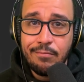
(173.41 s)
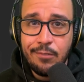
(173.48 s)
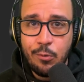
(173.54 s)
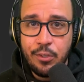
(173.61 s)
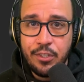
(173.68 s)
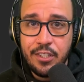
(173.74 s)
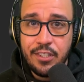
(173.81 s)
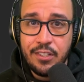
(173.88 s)

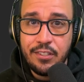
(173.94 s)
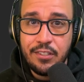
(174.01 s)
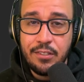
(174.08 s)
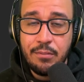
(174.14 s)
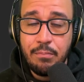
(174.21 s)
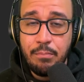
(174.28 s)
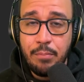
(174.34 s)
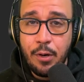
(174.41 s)
which is
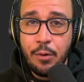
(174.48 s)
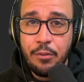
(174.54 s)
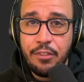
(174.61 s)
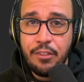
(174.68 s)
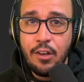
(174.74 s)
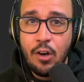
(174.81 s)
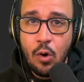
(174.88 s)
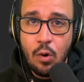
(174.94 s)
both
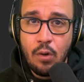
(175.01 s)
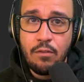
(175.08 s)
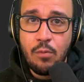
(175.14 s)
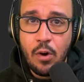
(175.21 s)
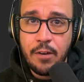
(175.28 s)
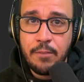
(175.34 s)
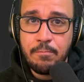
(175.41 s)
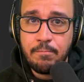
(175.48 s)
O of 1.